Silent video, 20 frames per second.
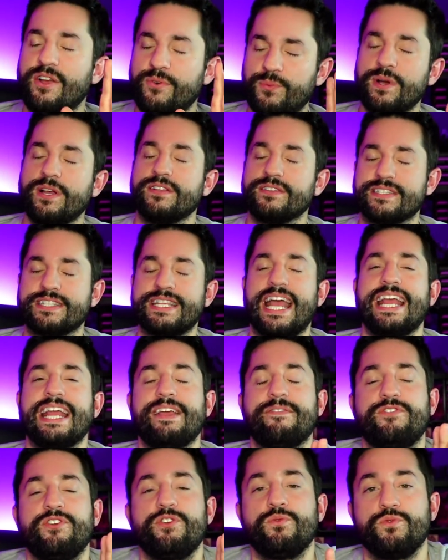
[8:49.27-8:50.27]
I will
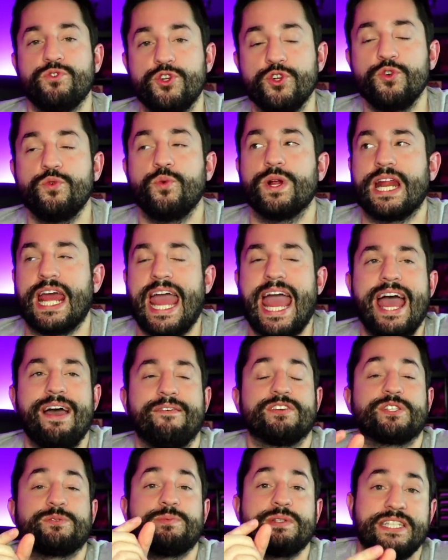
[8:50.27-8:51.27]
say, if you do want to
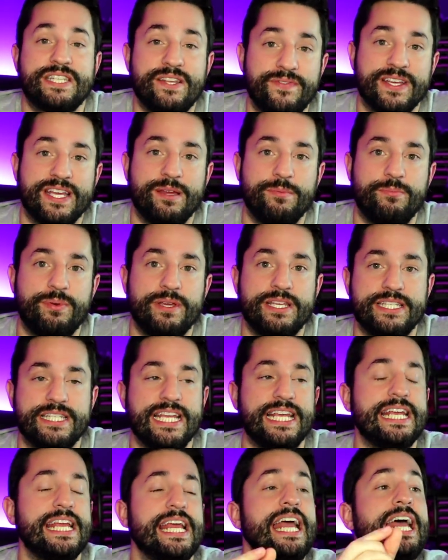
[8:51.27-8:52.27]
have a specific N P
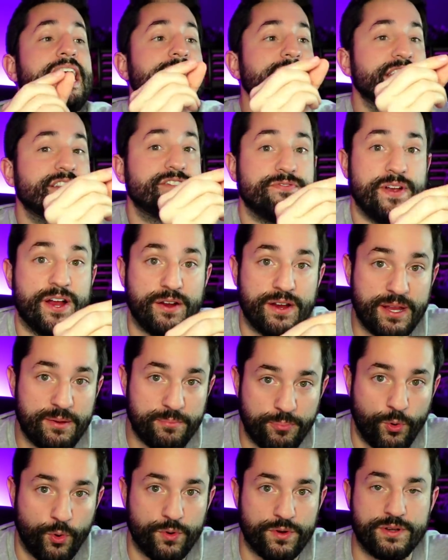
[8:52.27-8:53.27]
C that's very
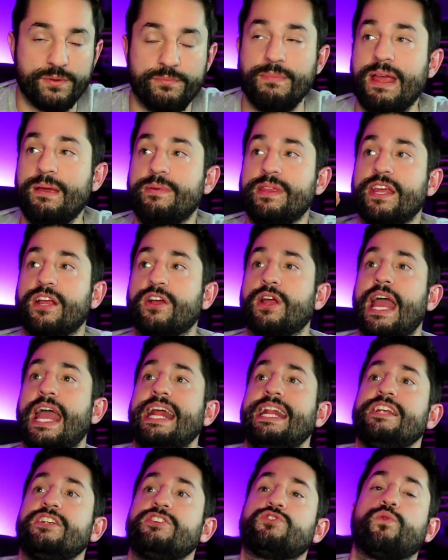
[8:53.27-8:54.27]
important, maybe they're
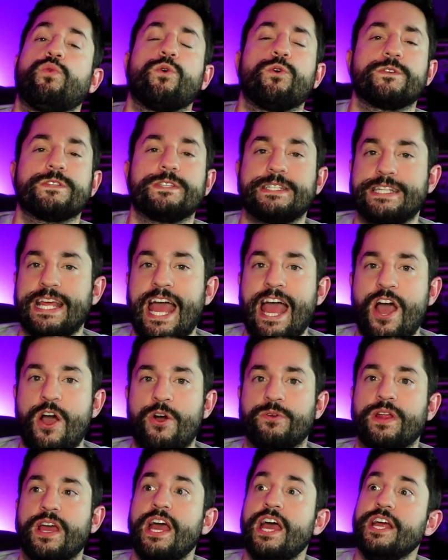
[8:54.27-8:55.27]
heading towards a
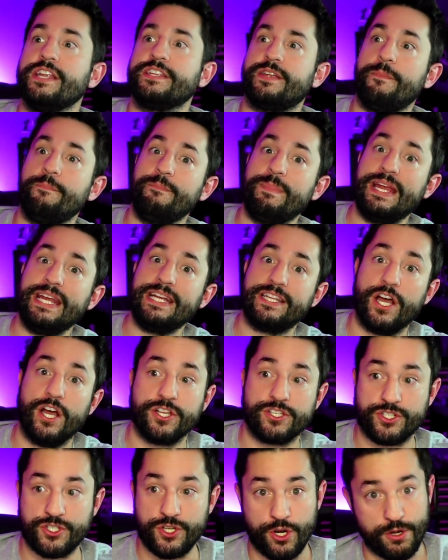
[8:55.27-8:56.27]
town to meet
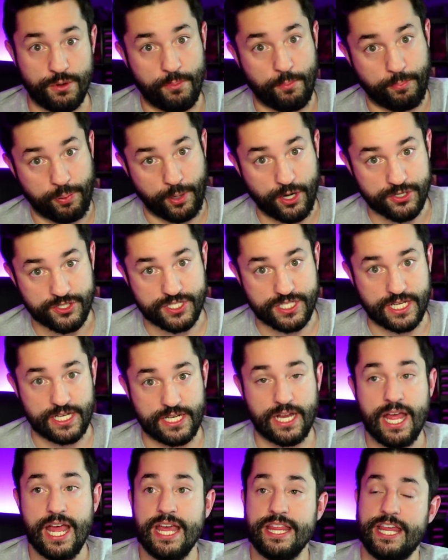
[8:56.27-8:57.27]
a certain
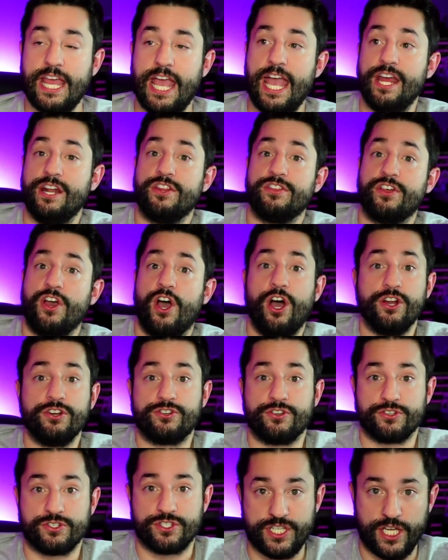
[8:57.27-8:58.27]
person, the head of the
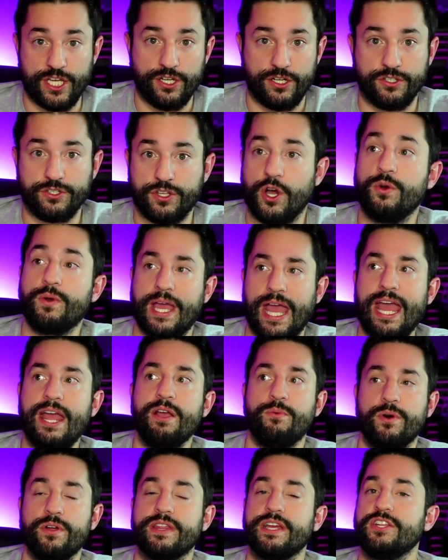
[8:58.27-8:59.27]
Hunters Guild.
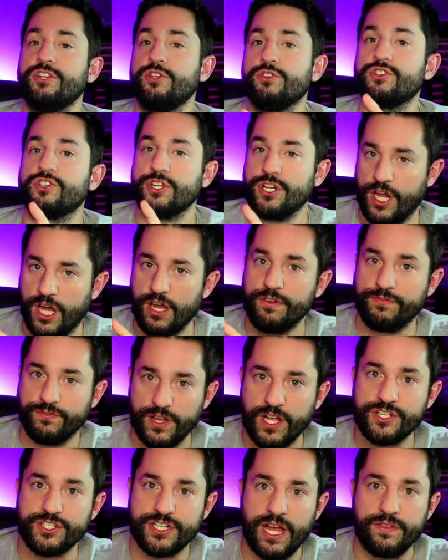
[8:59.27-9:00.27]
Okay, well then you should
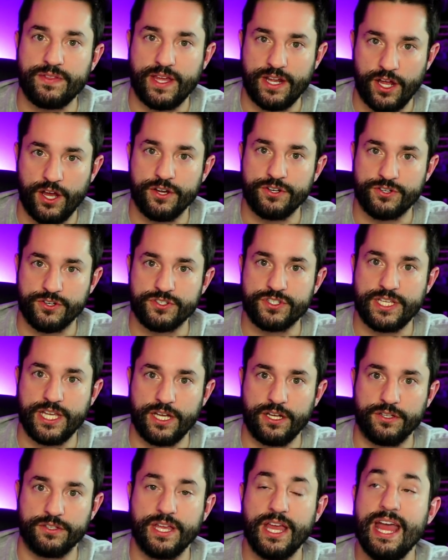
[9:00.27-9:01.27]
flush out that Hunters
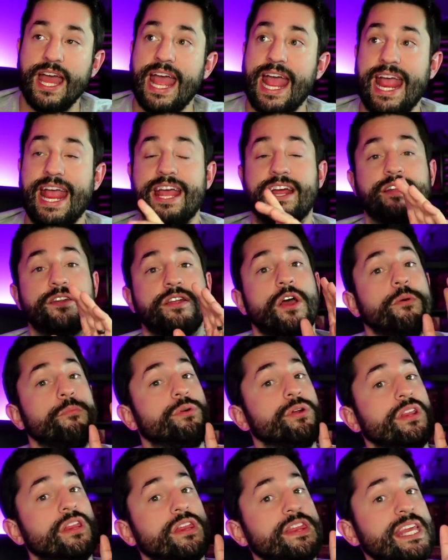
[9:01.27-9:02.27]
Guild and
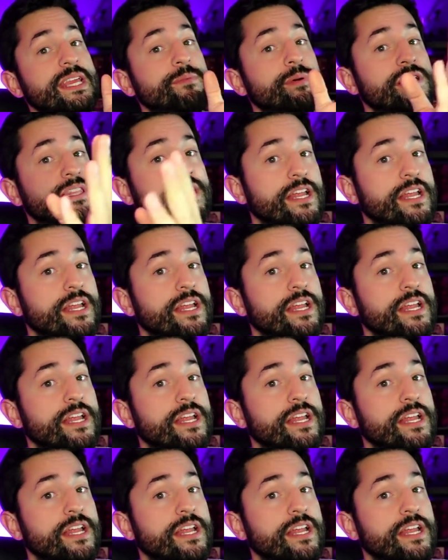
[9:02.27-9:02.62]
put a theme